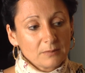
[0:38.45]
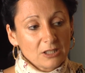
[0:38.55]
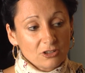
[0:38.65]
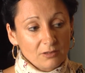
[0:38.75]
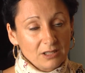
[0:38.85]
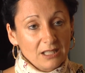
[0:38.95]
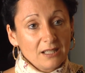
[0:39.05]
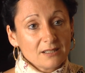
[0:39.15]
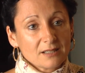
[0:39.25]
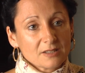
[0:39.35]

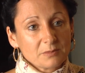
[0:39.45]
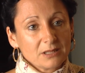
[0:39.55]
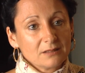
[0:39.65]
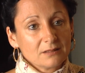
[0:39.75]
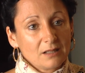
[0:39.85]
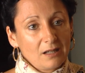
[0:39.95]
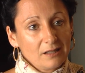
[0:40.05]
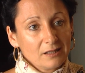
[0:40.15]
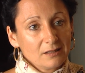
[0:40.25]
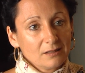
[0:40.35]
HIV/AIDS has been
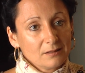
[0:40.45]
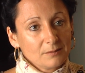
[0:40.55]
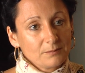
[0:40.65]
high